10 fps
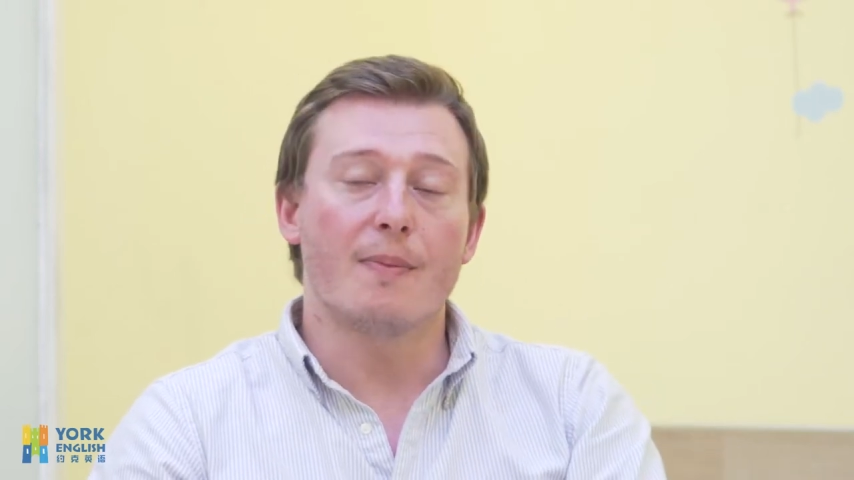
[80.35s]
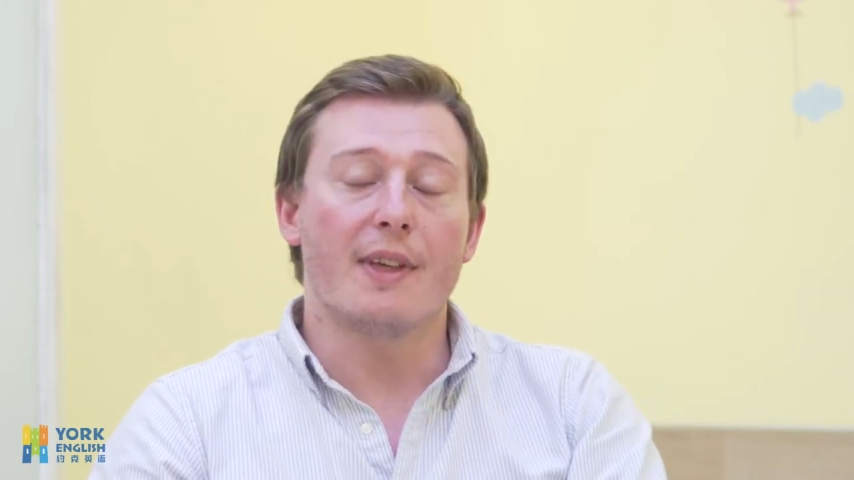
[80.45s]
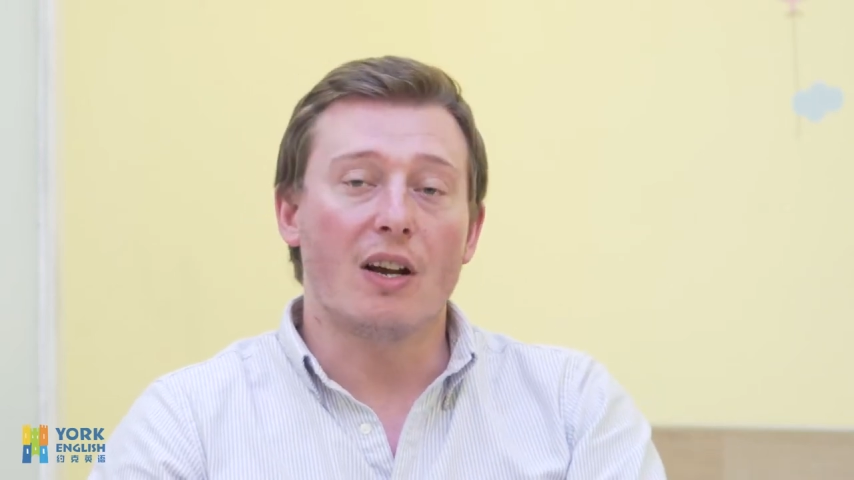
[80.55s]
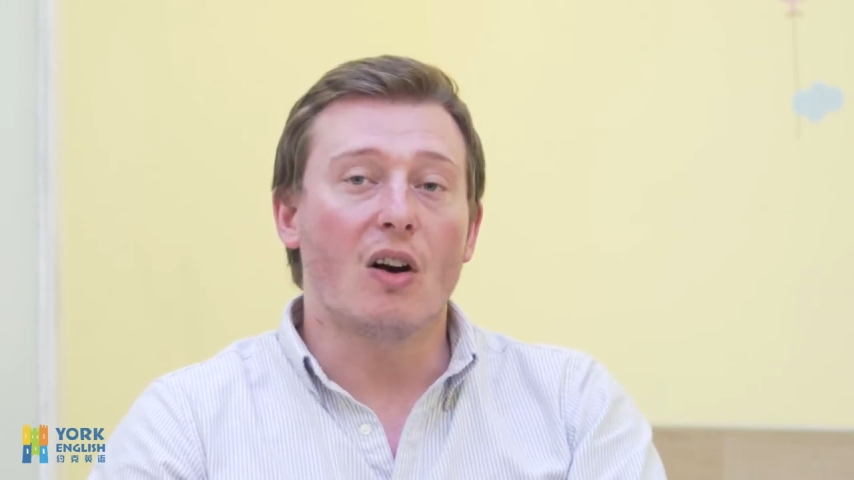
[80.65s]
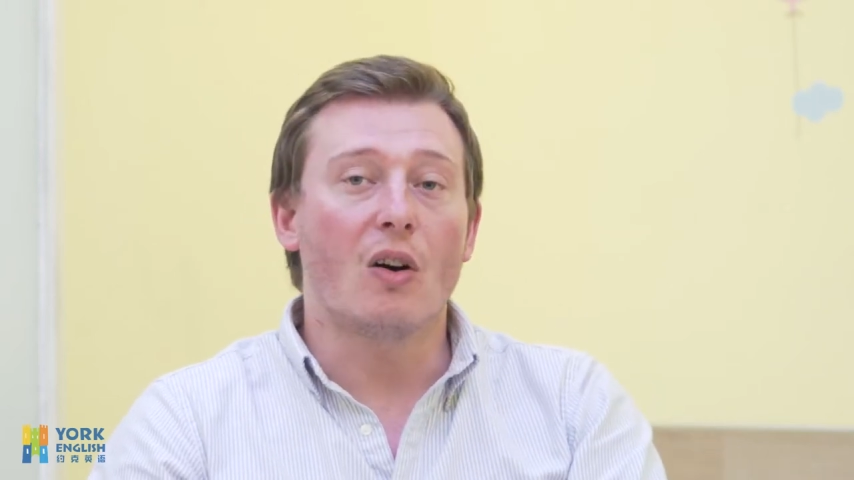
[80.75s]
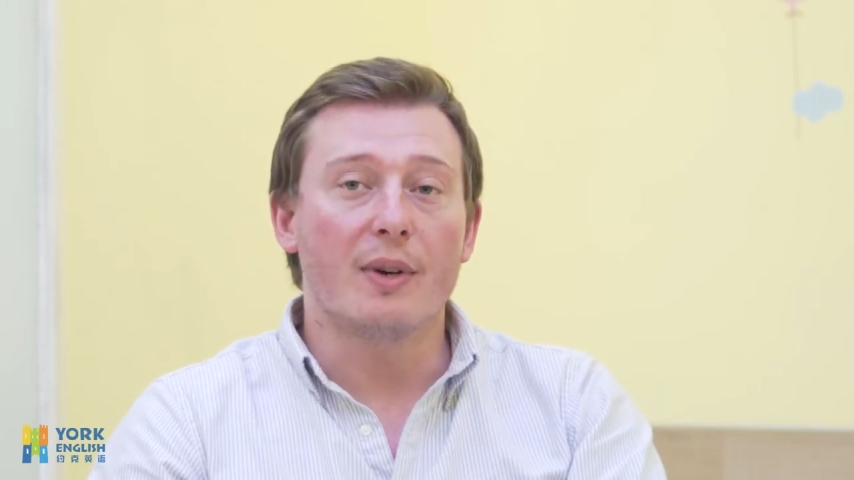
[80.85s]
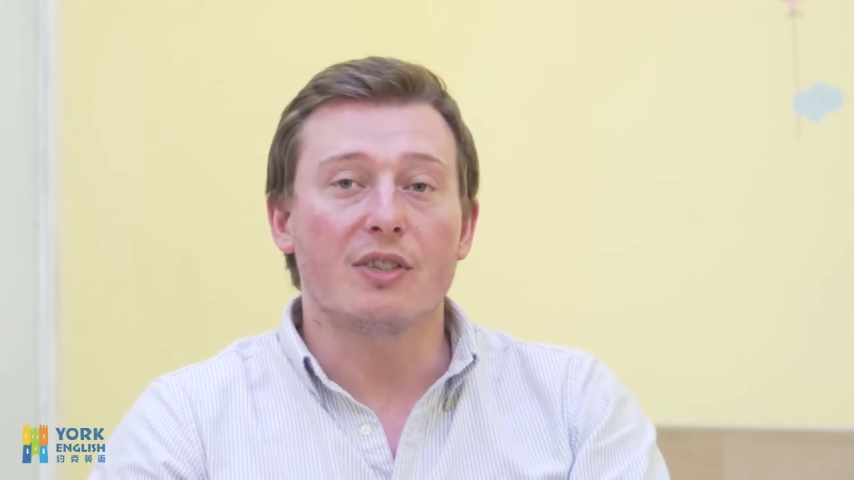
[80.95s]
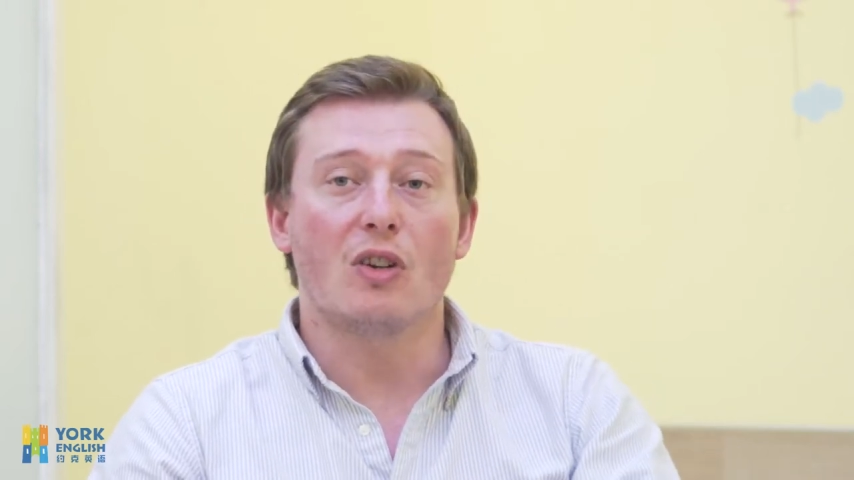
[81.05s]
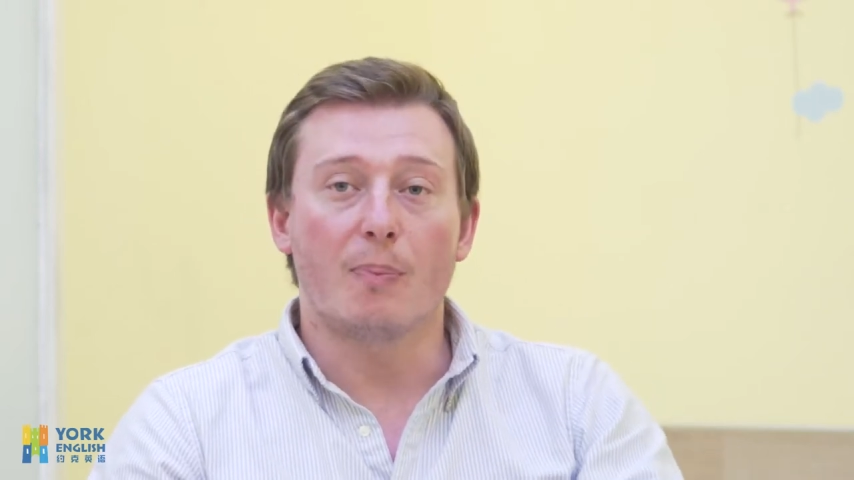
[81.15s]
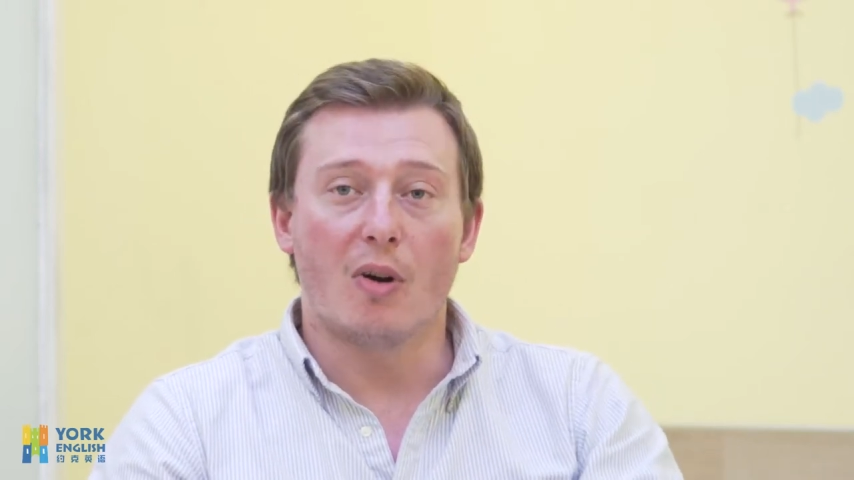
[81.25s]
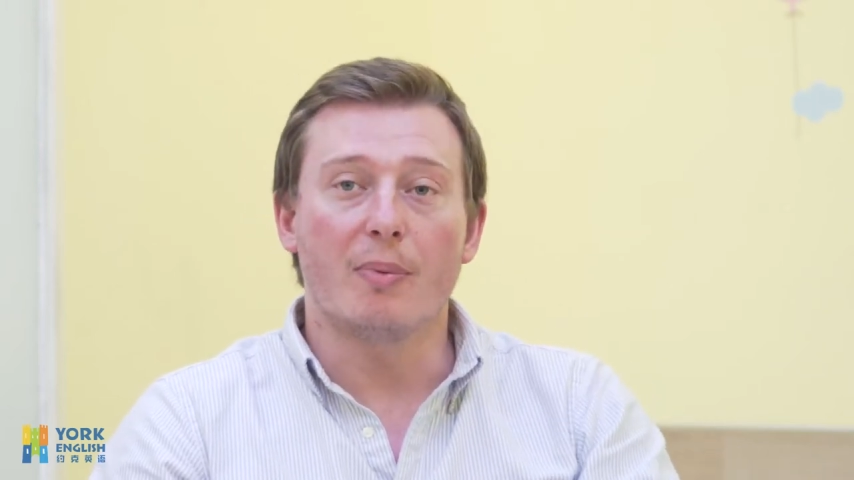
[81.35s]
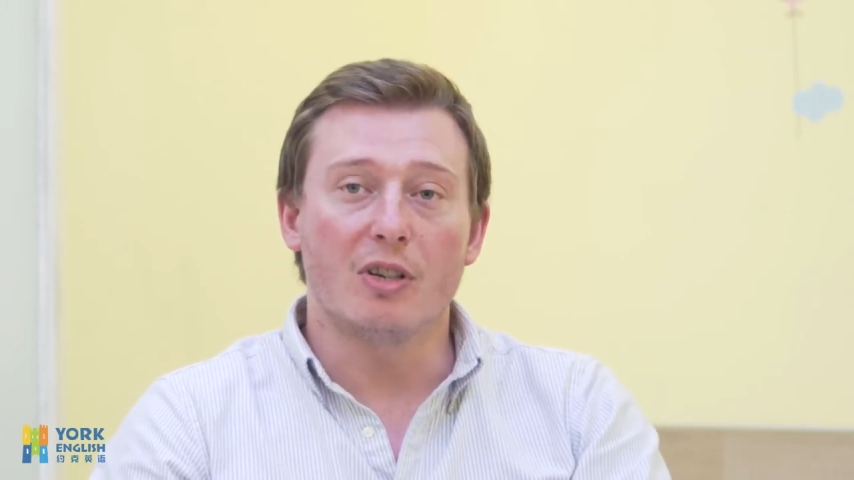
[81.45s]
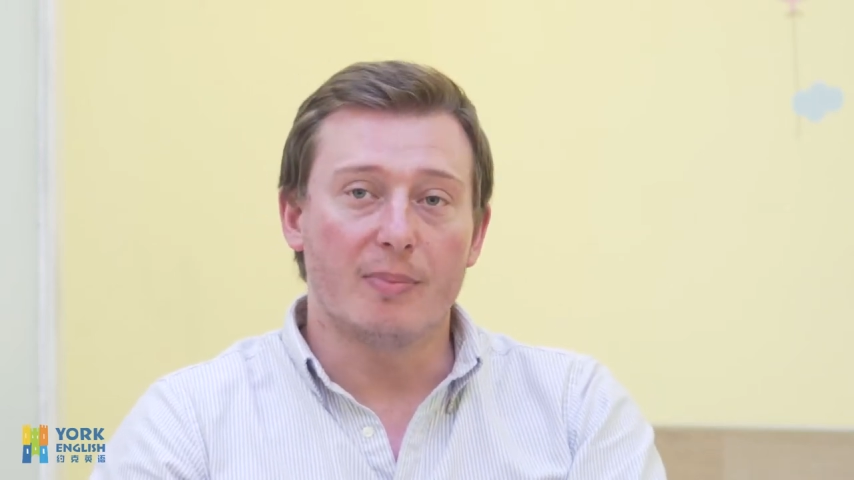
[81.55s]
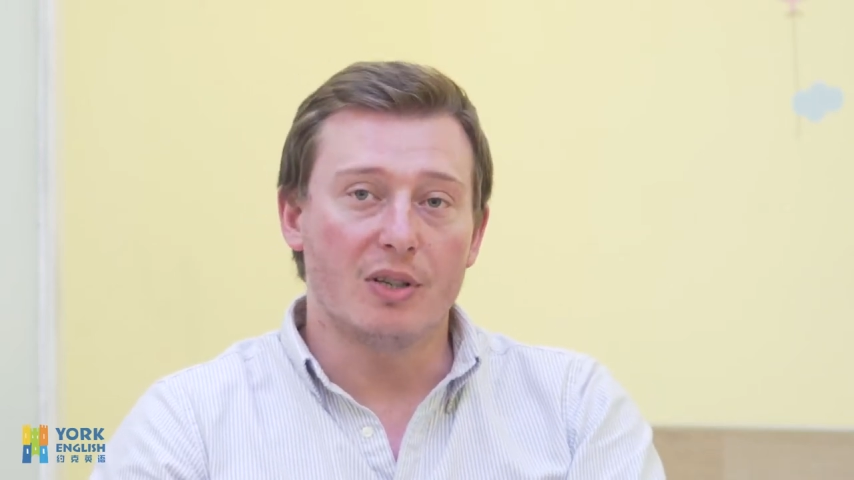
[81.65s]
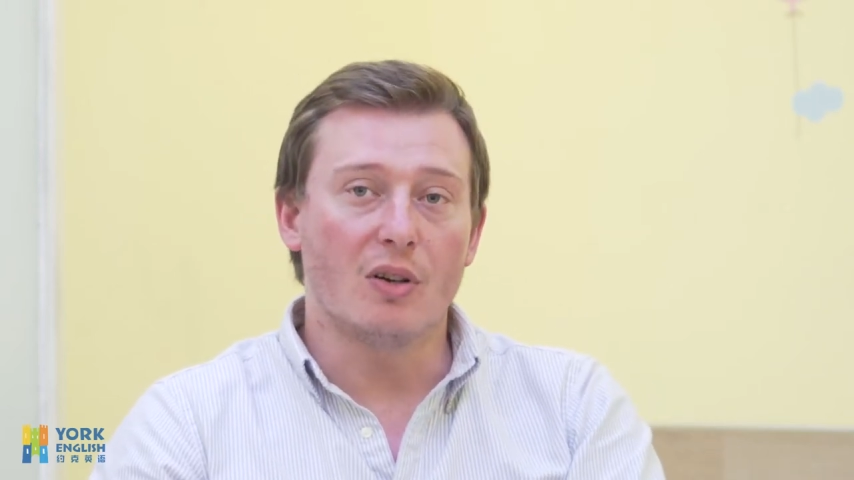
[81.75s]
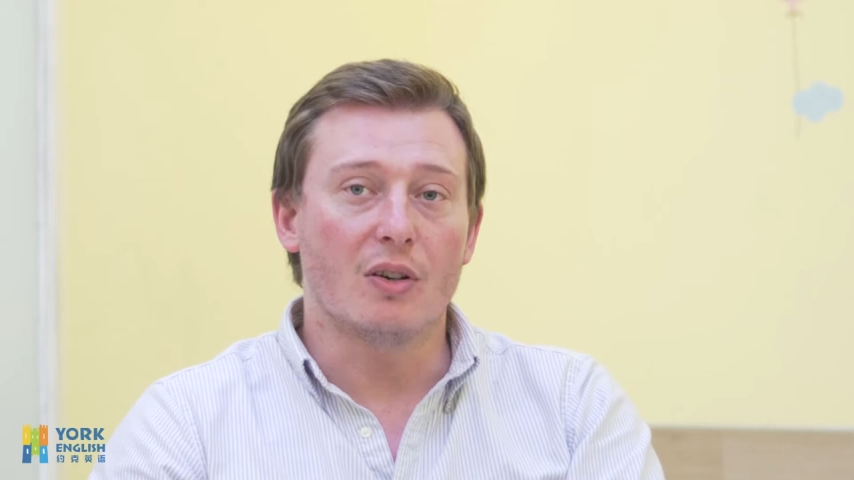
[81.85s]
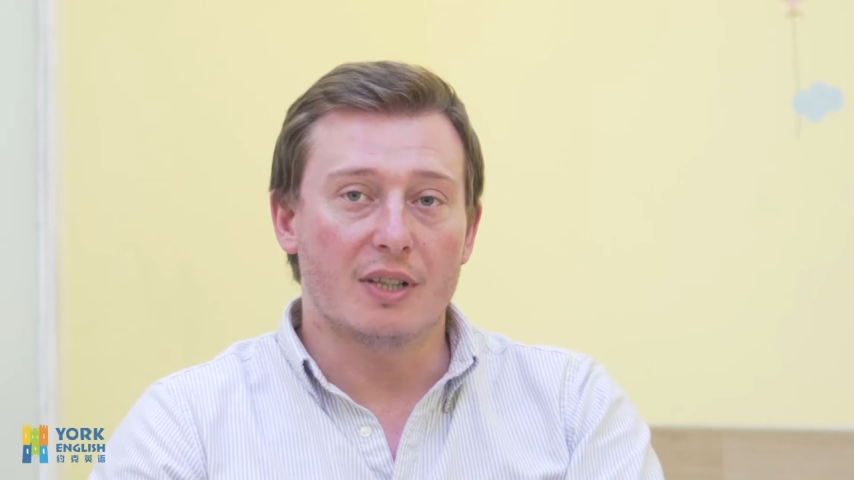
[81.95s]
they're always popping up in York,